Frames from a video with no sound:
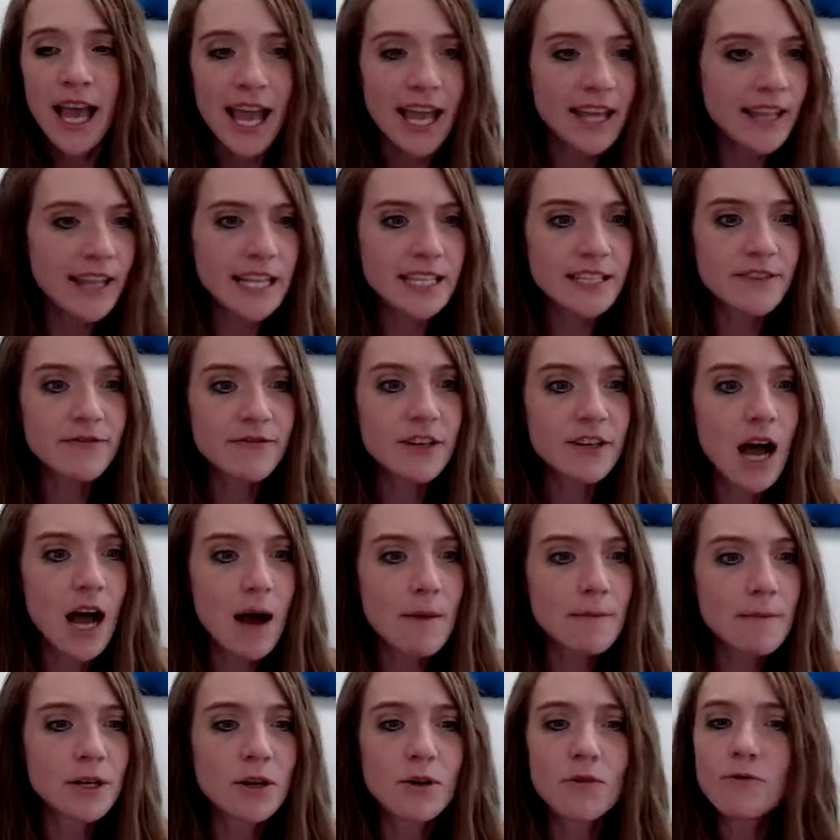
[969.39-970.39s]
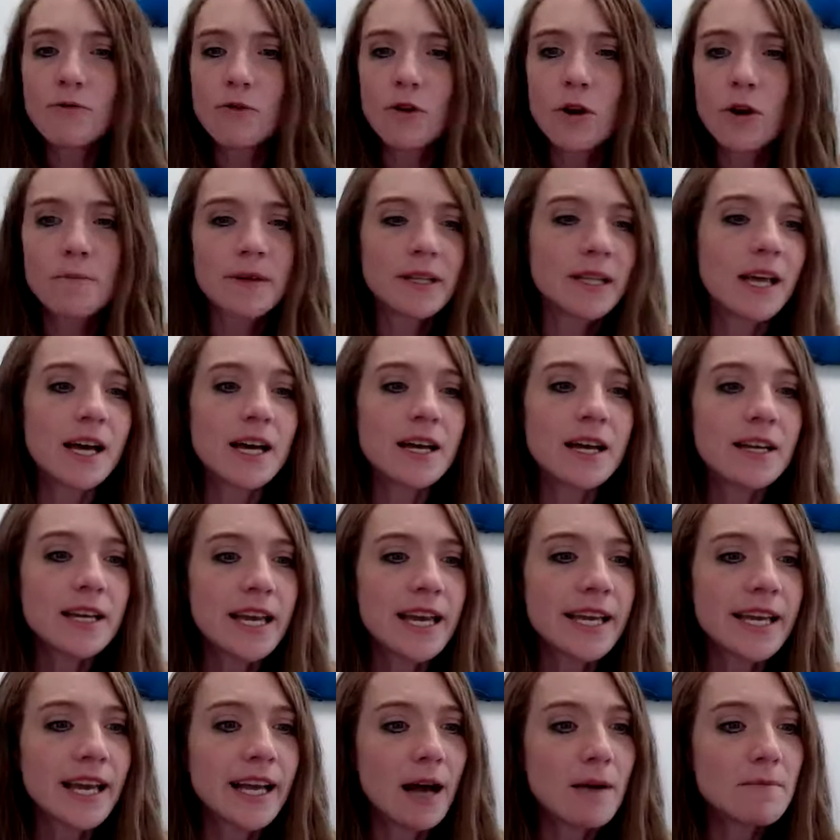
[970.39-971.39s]
And that's a phenomenal formula.
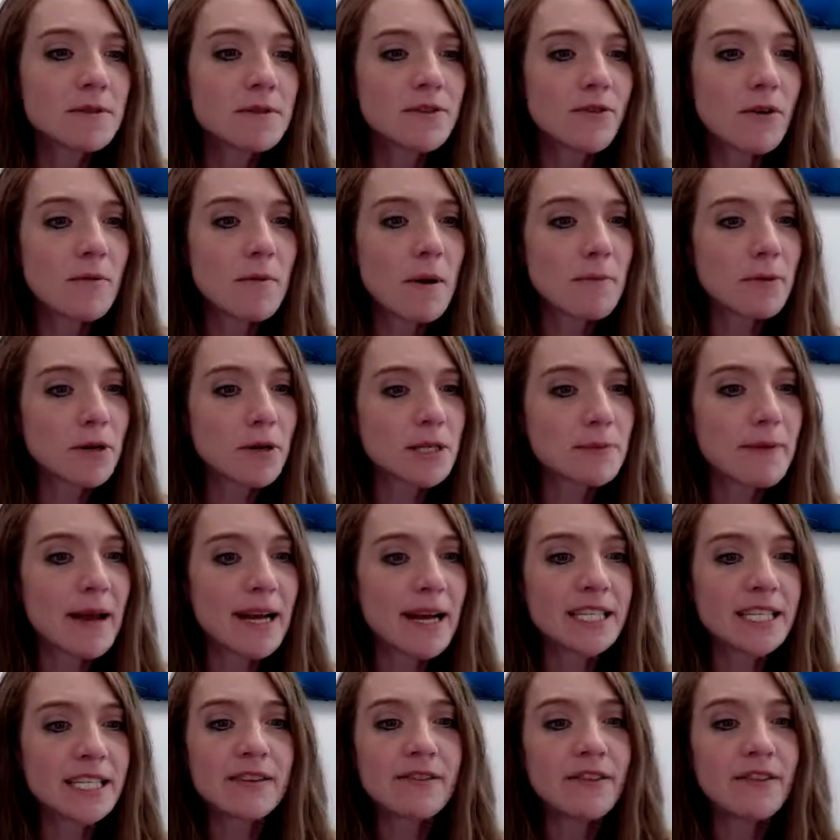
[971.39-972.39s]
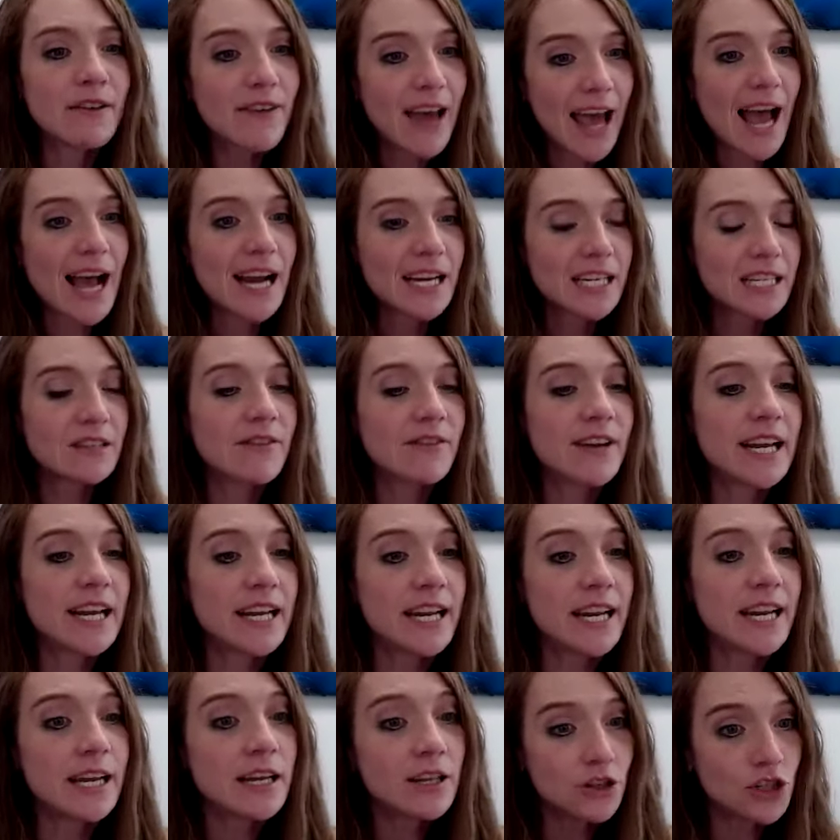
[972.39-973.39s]
It comes from a perspective of
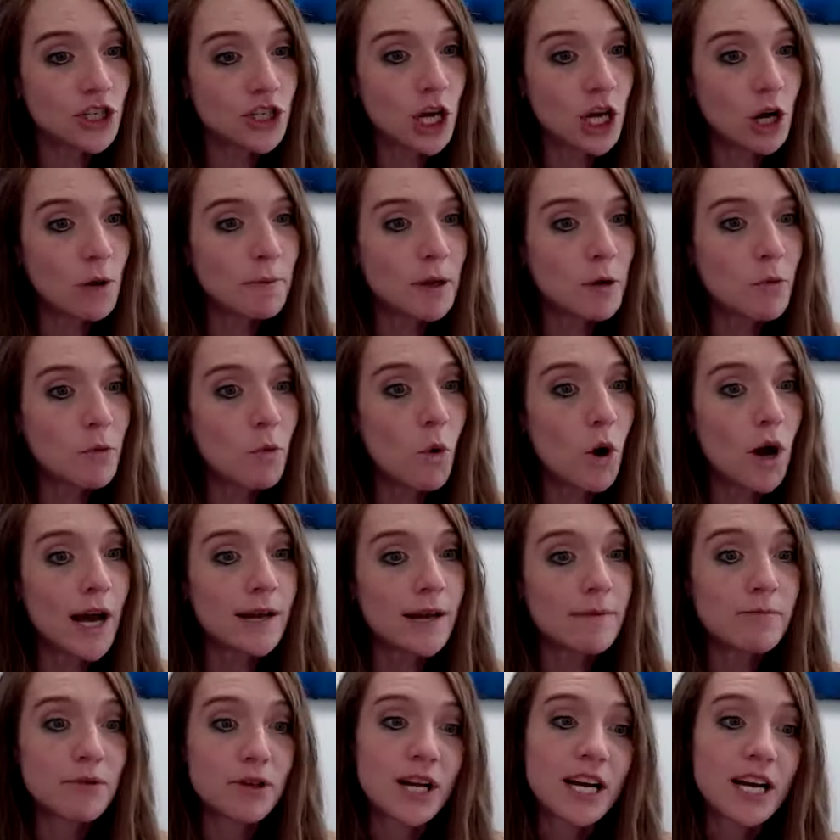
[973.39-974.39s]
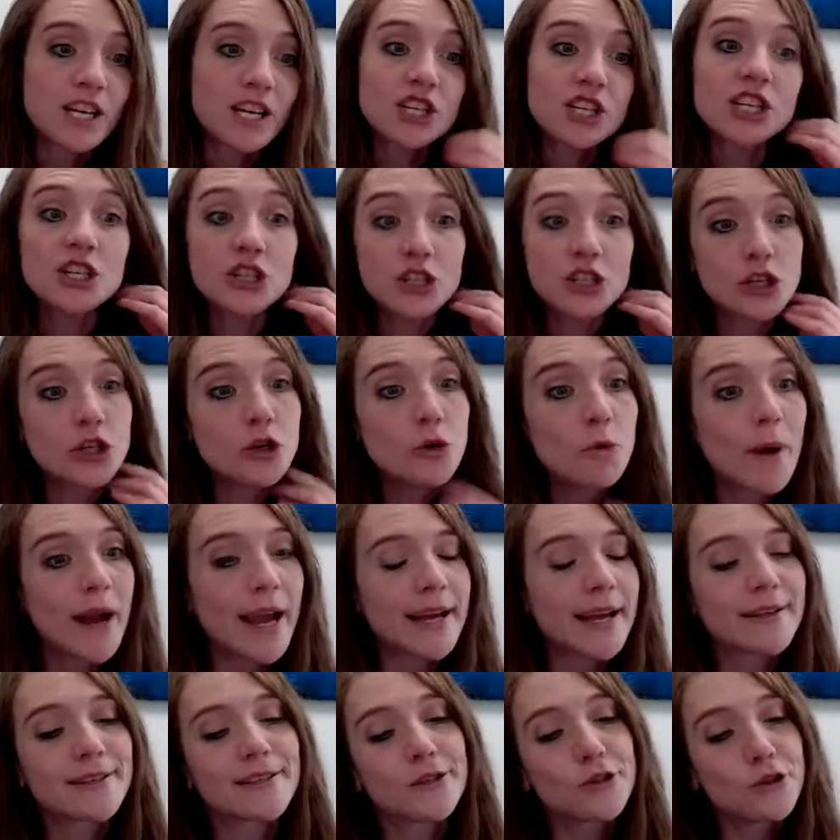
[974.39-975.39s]
activating GLP-1 production in two
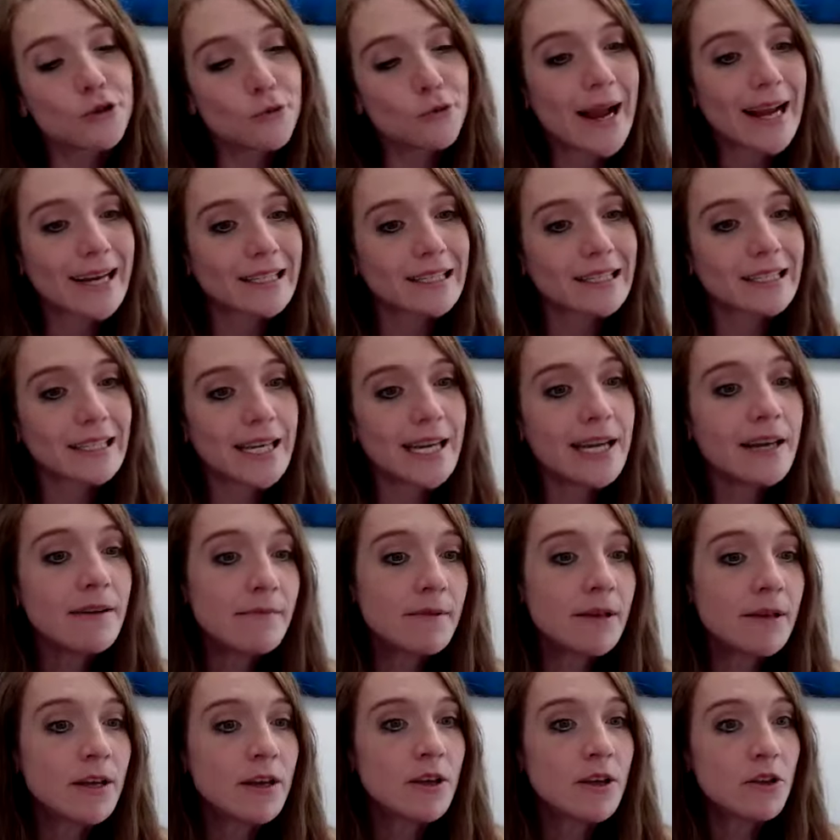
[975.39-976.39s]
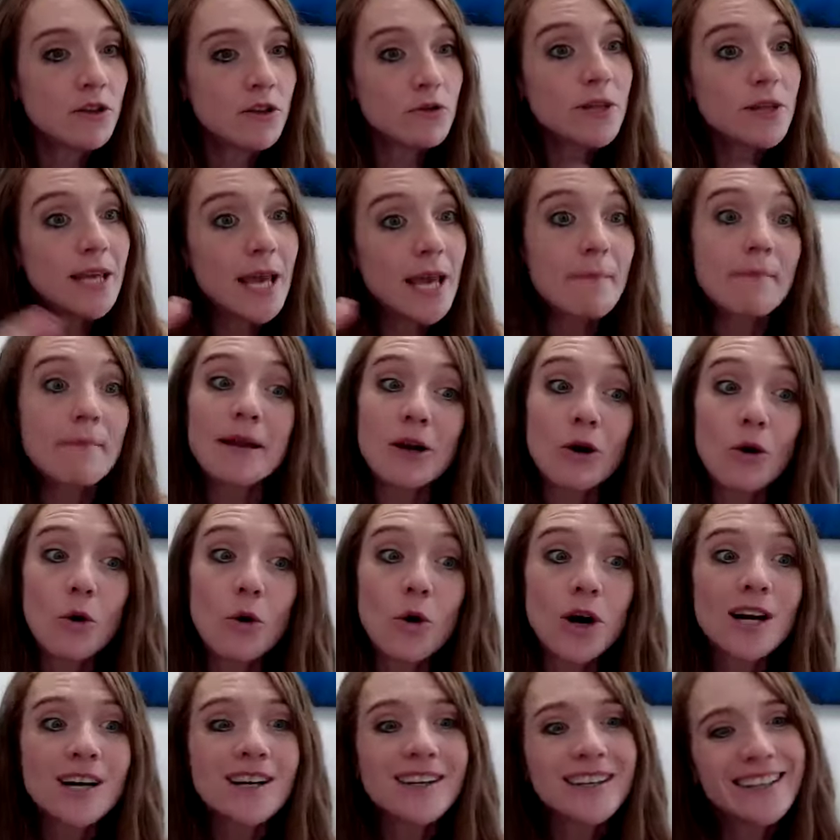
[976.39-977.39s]
ways, directly through the MB
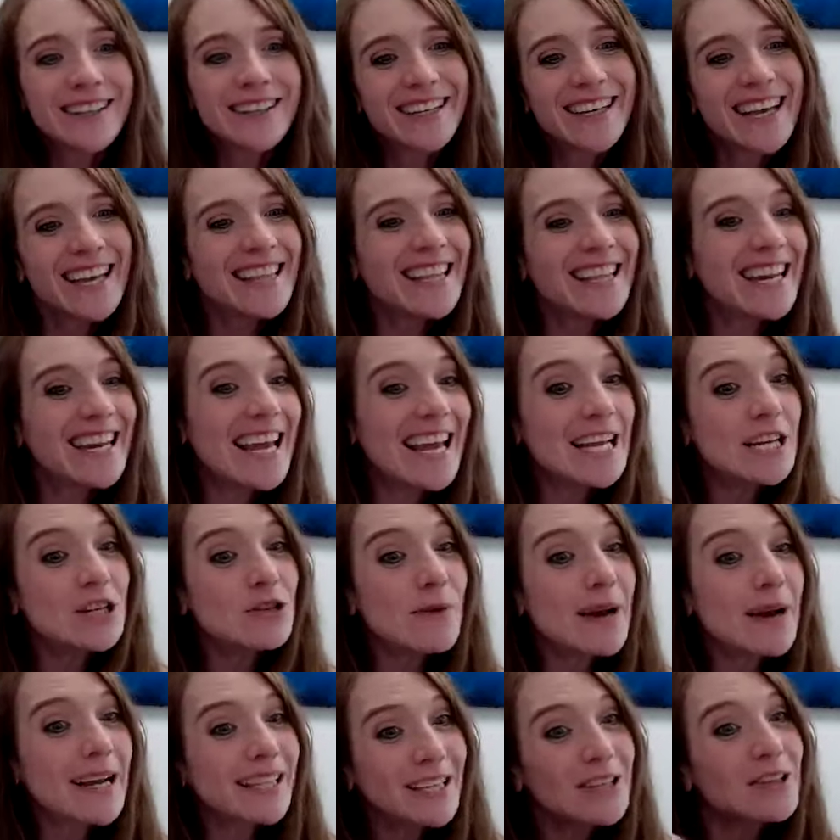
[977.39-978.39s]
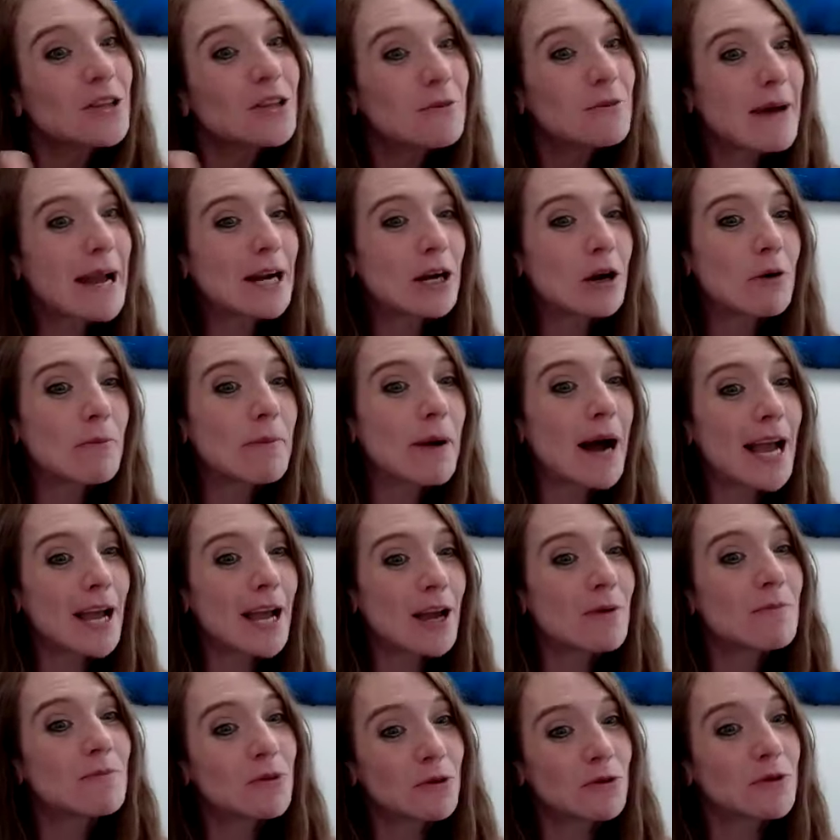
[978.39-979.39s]
core, and then indirectly through the
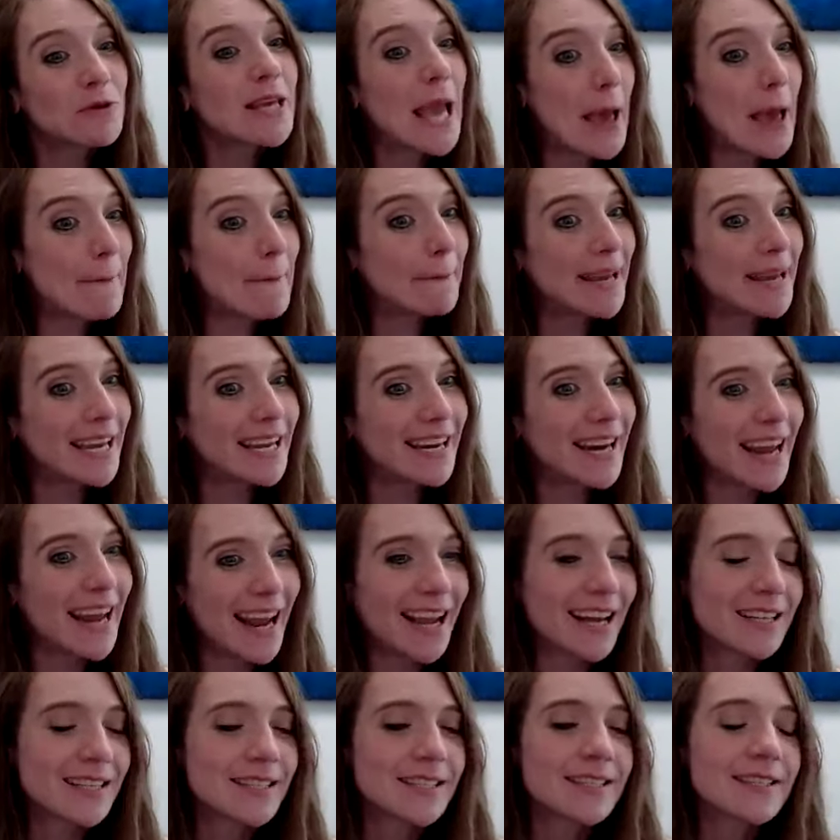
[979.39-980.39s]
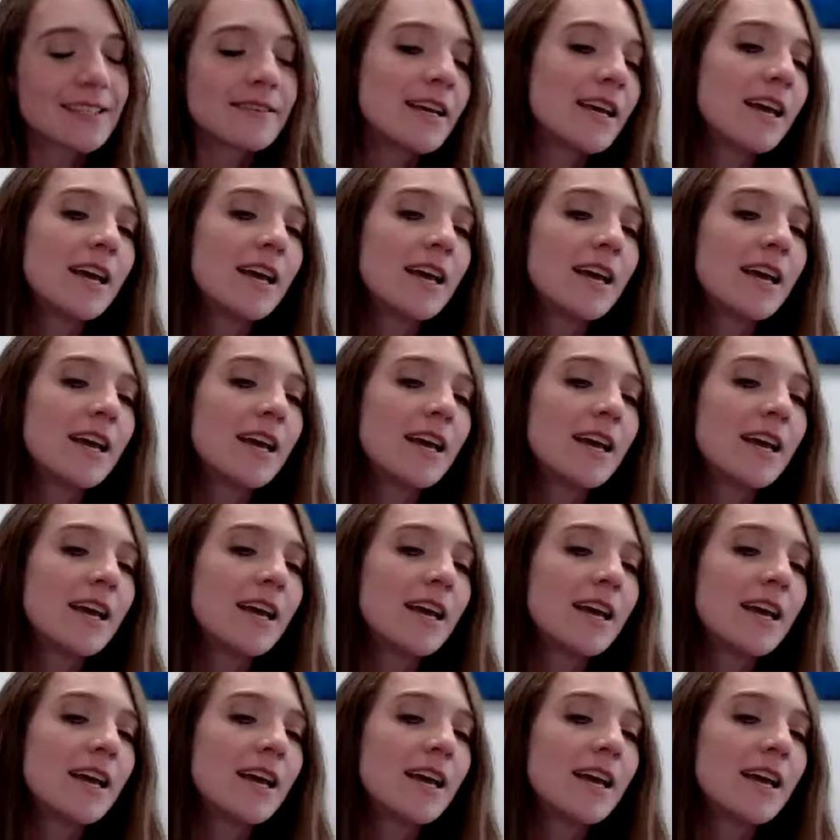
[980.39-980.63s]
microbiome through the MB enhance.